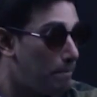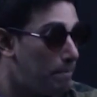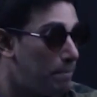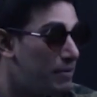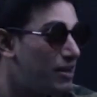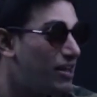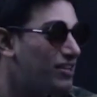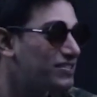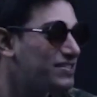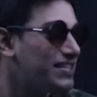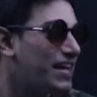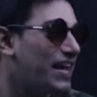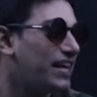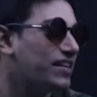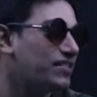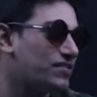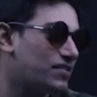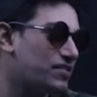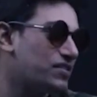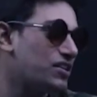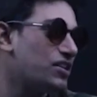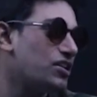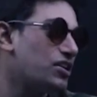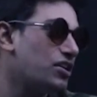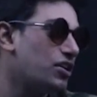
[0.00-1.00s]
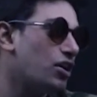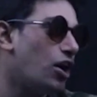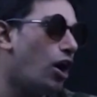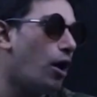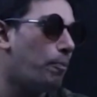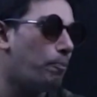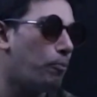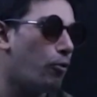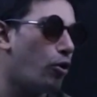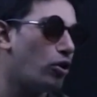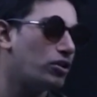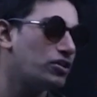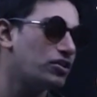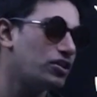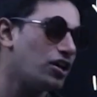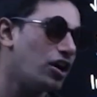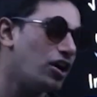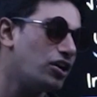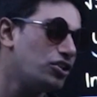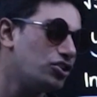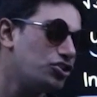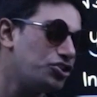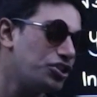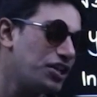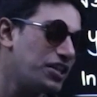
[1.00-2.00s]
plus x upon the
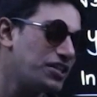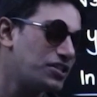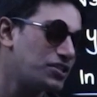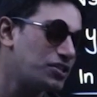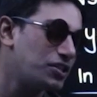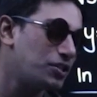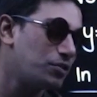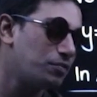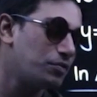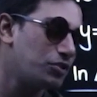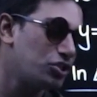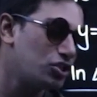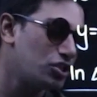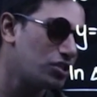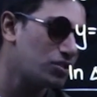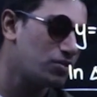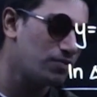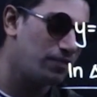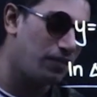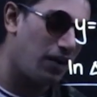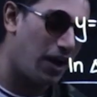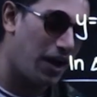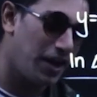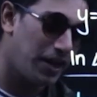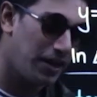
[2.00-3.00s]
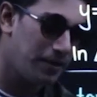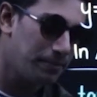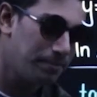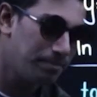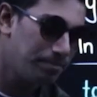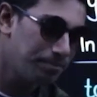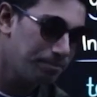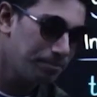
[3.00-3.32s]
adjacent, which is y.